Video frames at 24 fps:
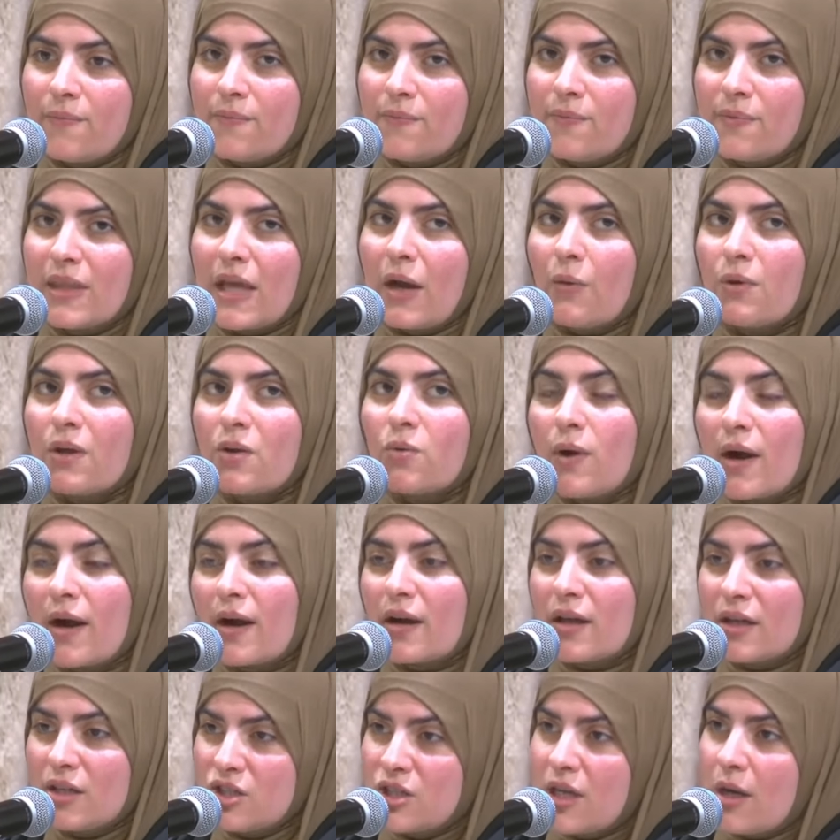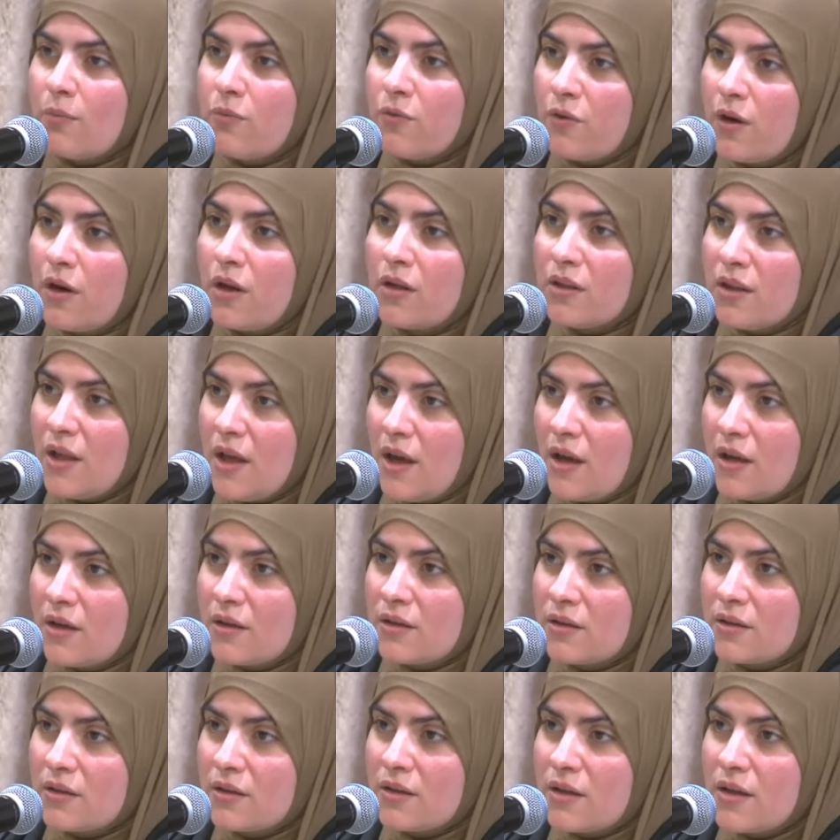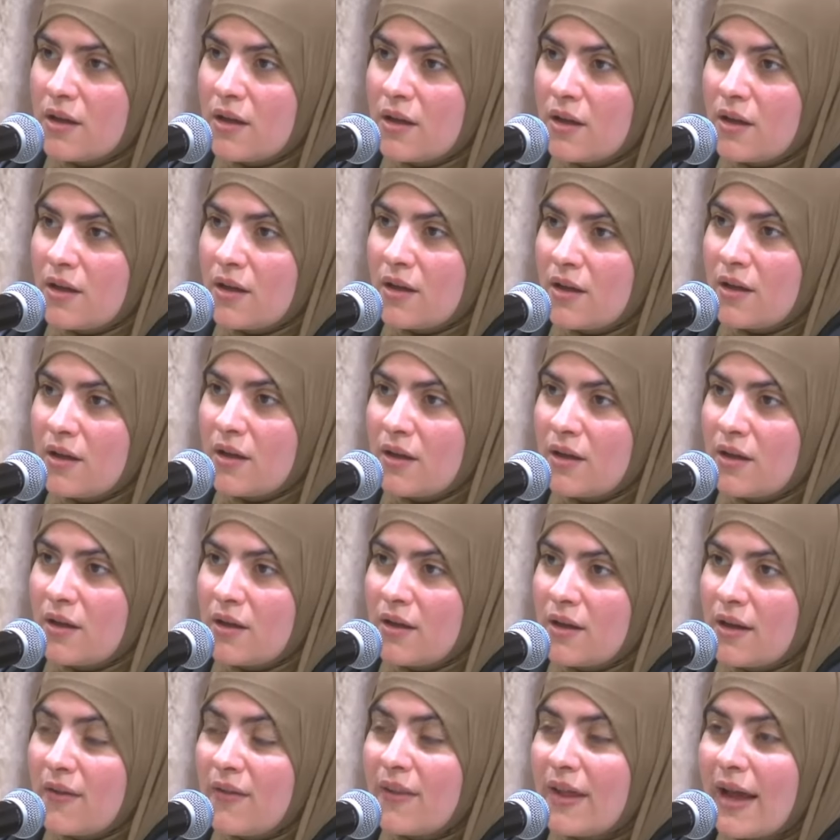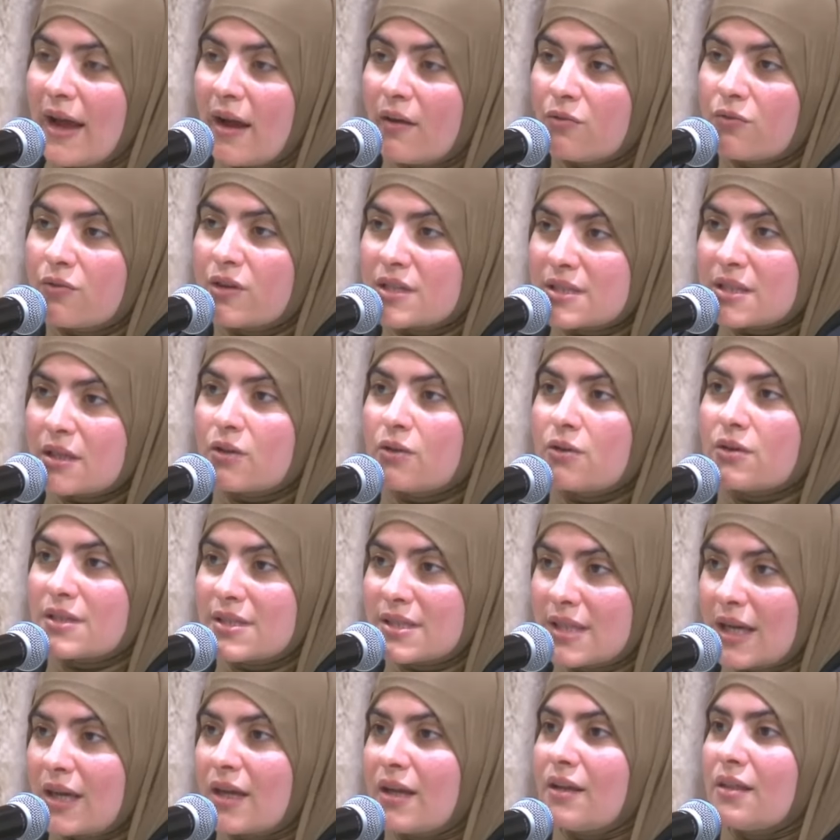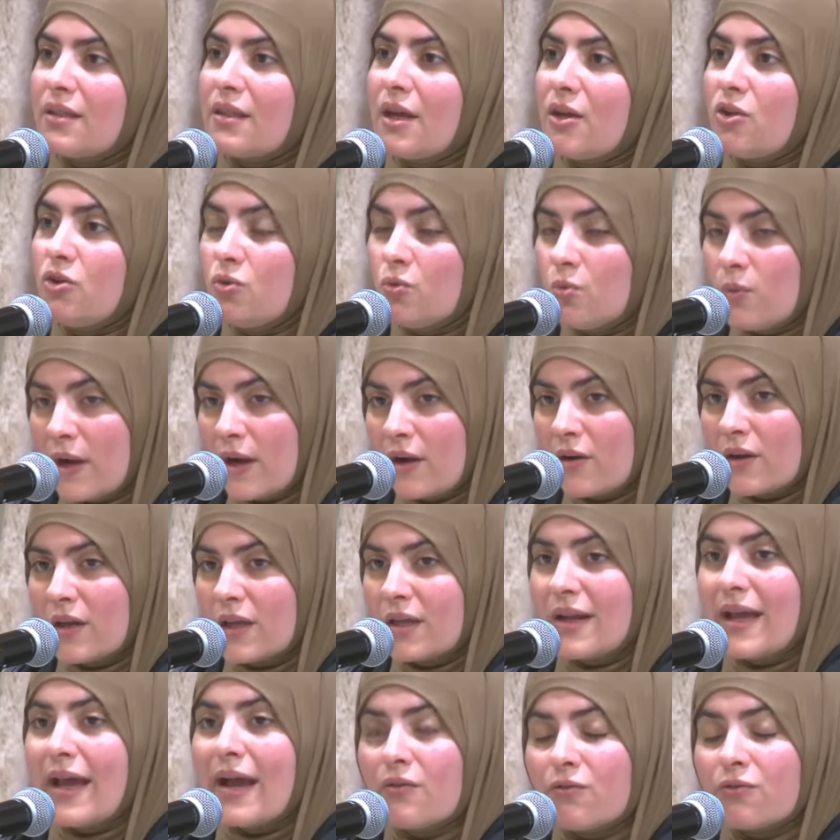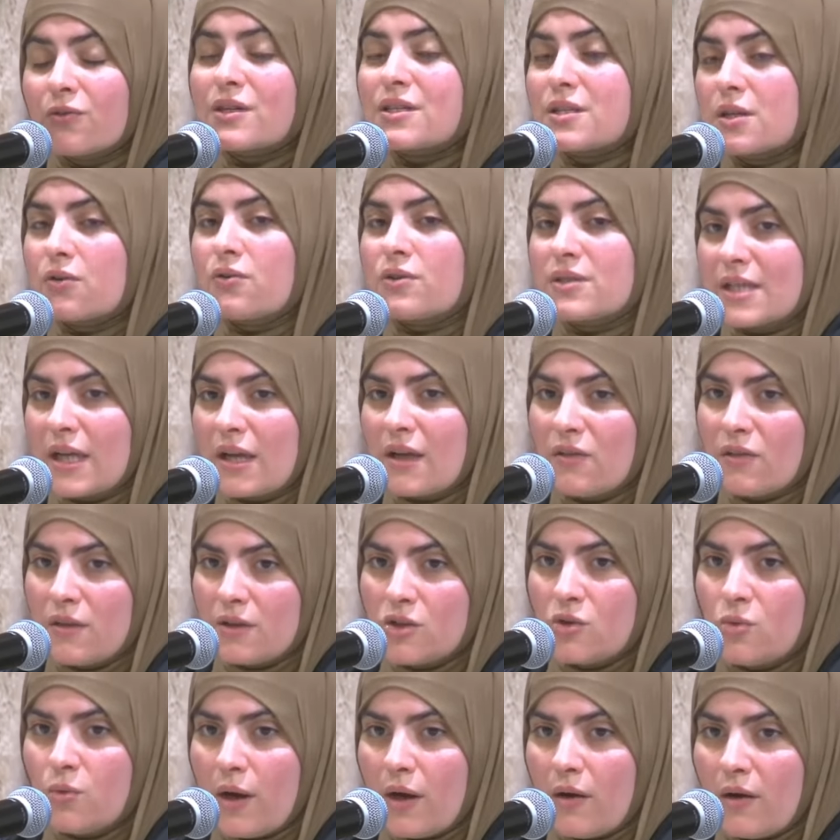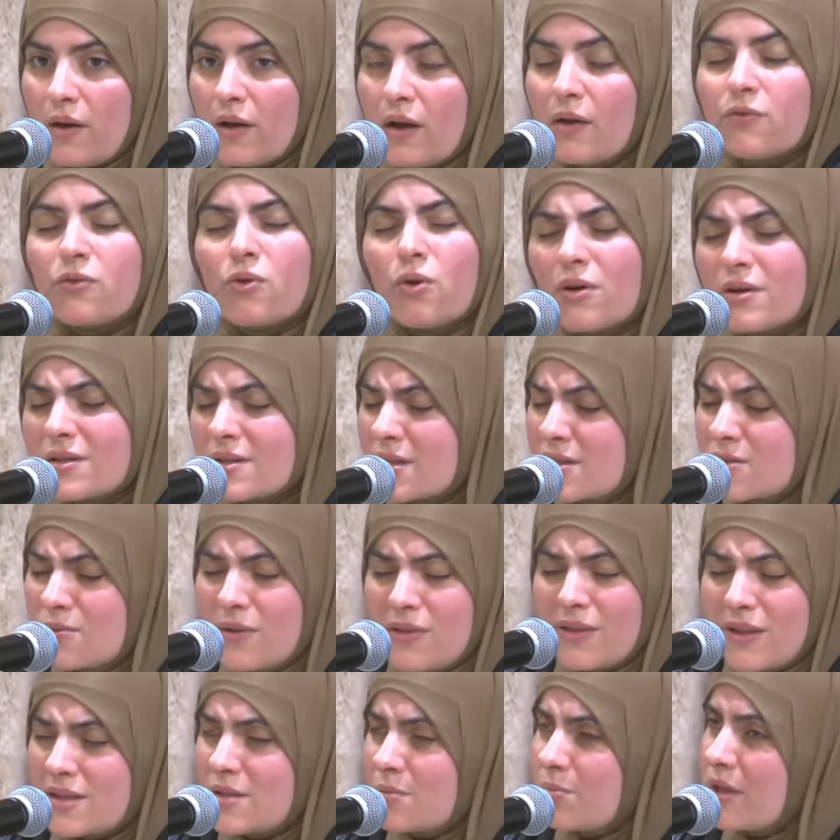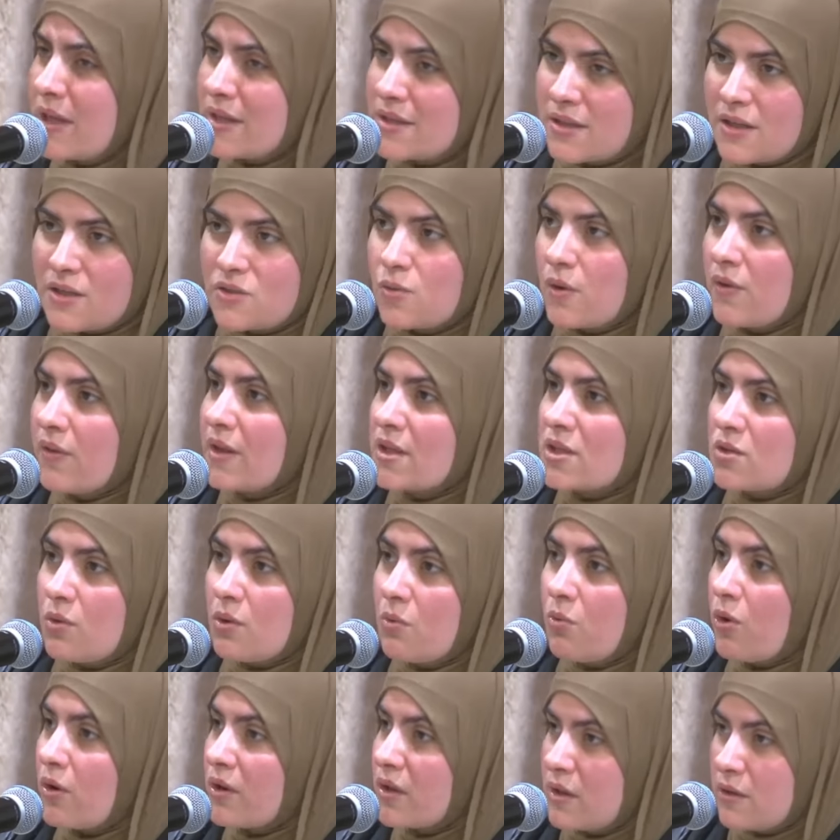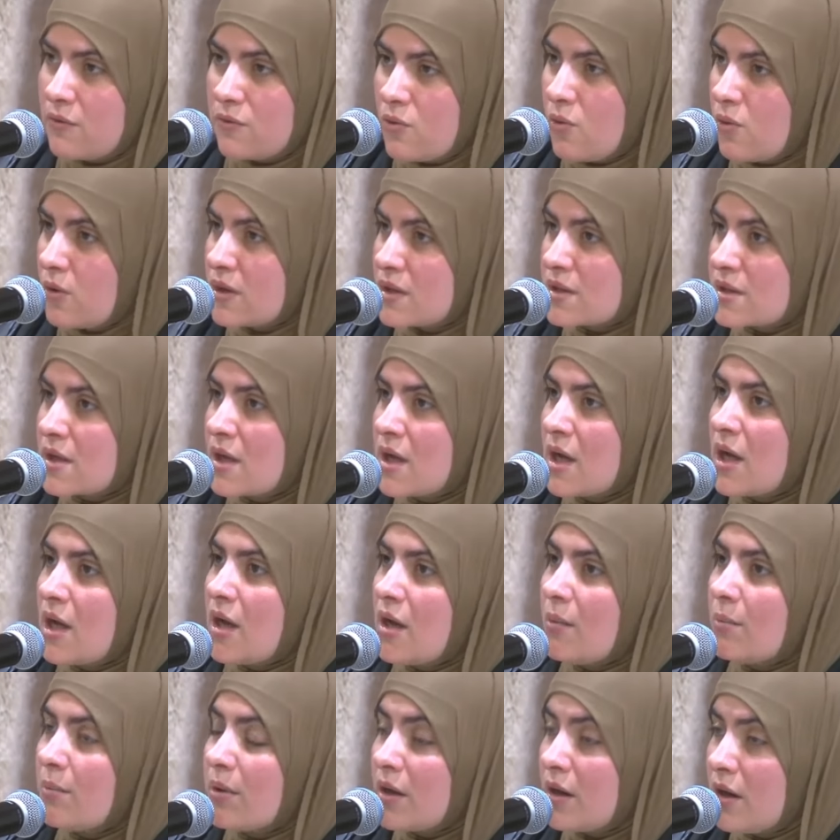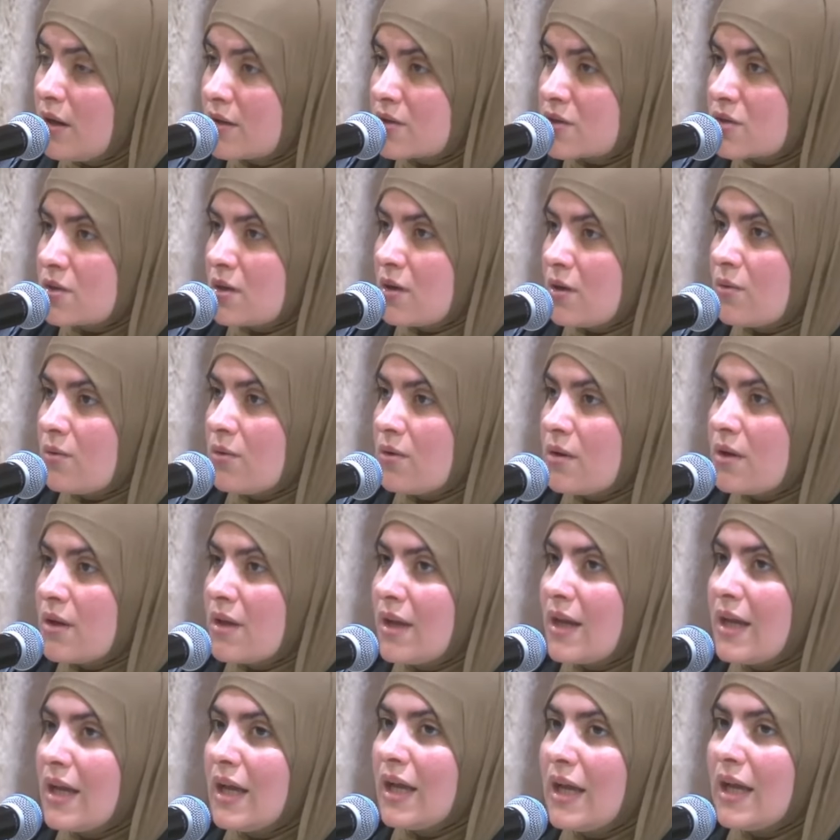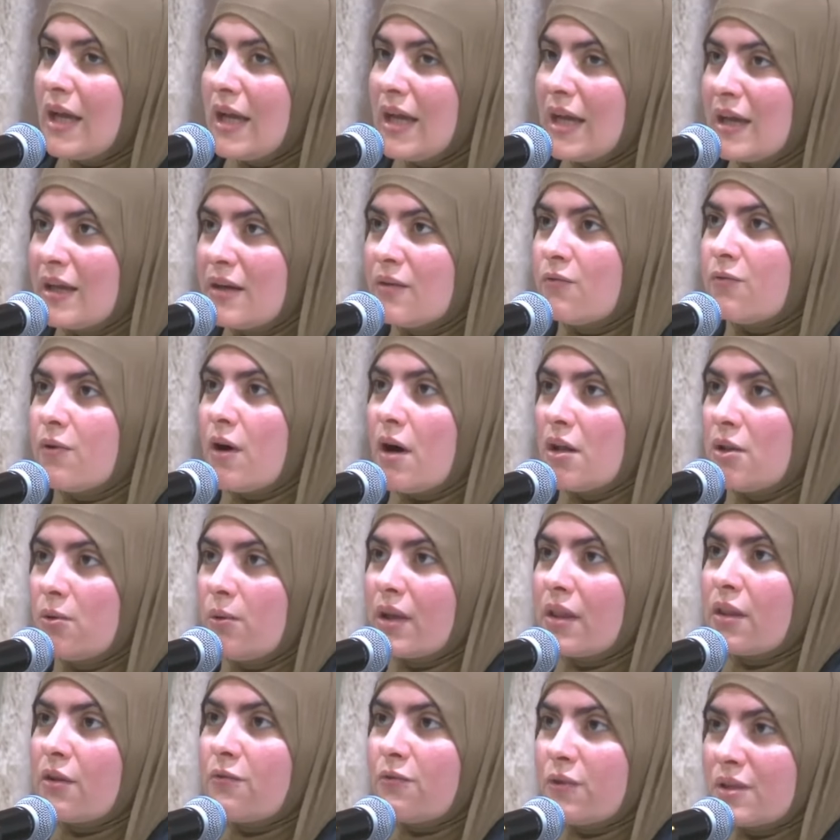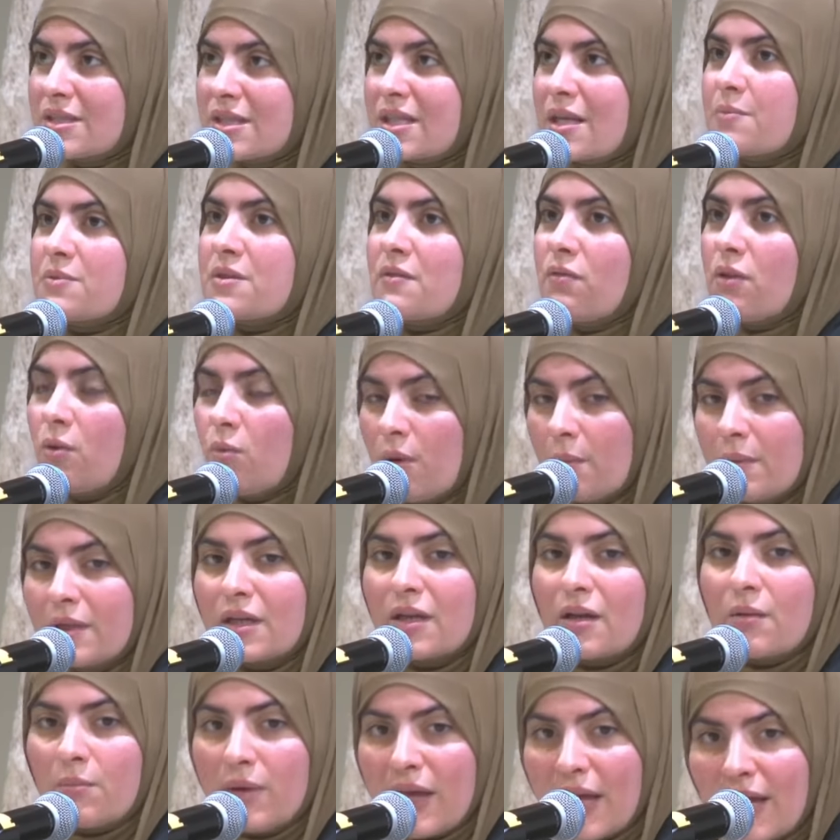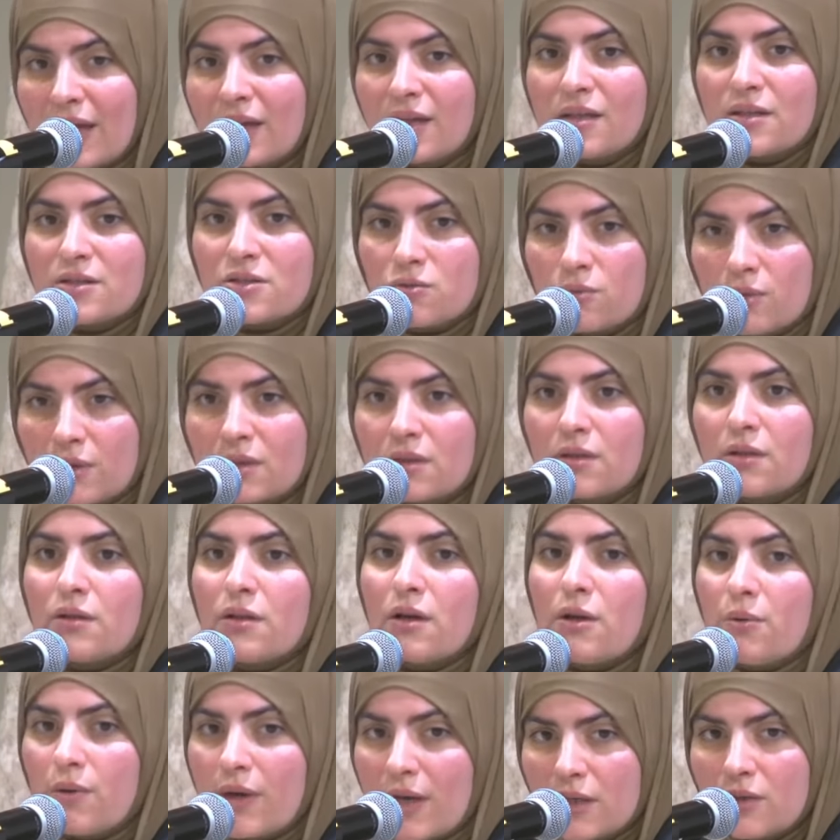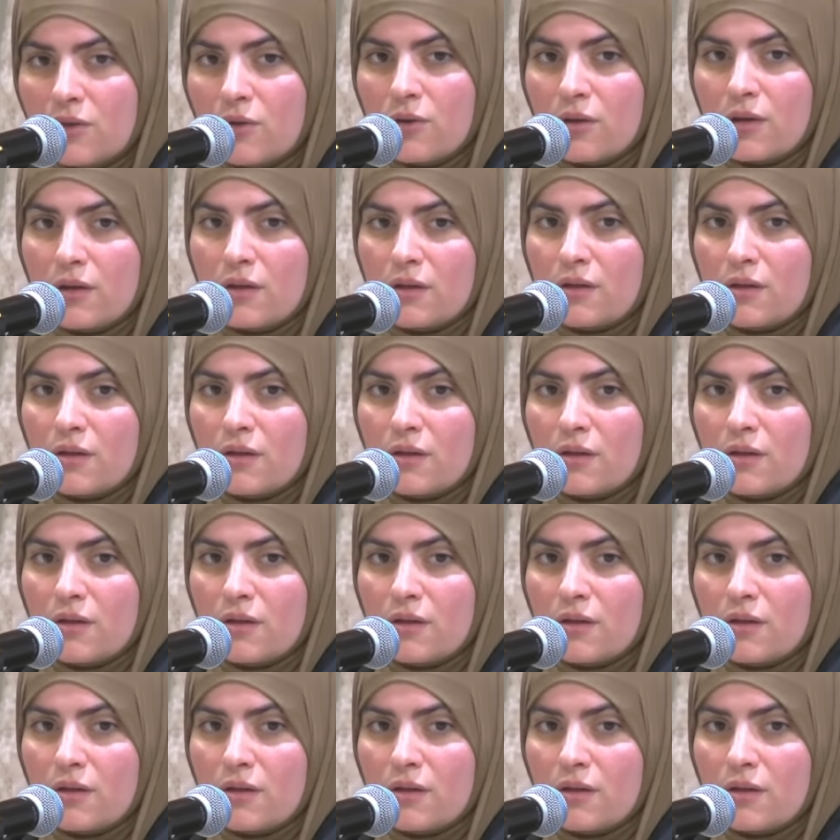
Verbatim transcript: that we wear hijab for Allah. And that every single second that you wear it, every single second that you wear it, of course it's one that's blessed, it's one that's rewarded, of course, but also in following the footsteps of the women companions, radiyallahu anhun,